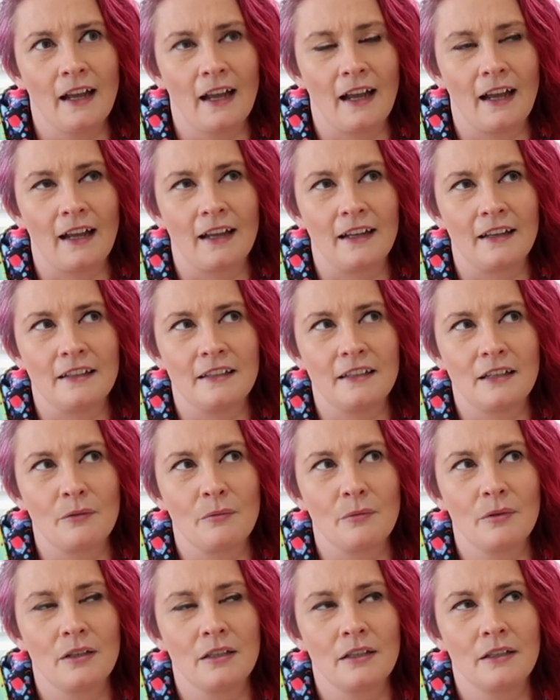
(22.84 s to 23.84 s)
And I
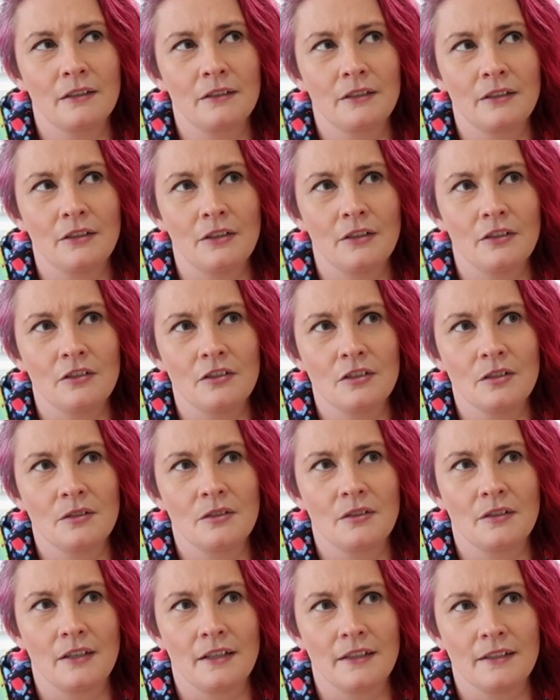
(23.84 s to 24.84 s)
want to use
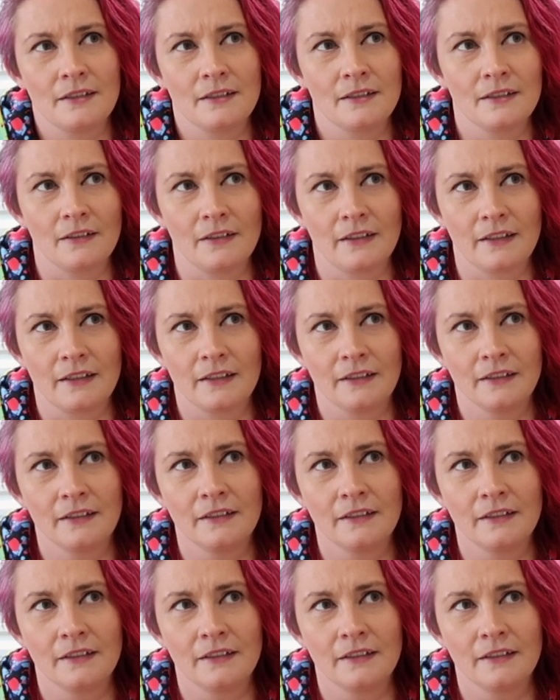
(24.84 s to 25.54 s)
this like